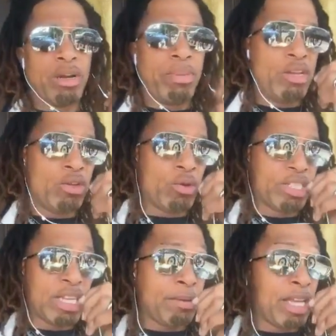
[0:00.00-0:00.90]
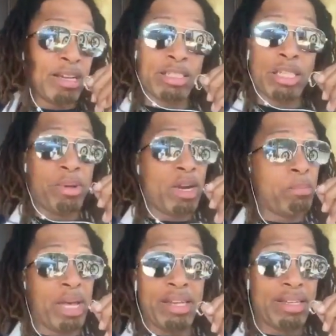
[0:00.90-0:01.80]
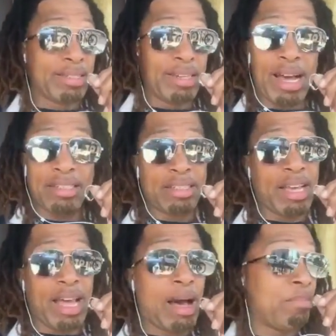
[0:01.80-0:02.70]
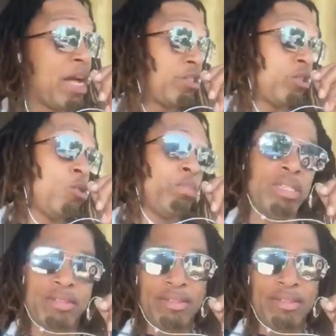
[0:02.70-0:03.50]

Bey, you're doing the same thing. Because Sabir Bey does not say, I'm not stupid.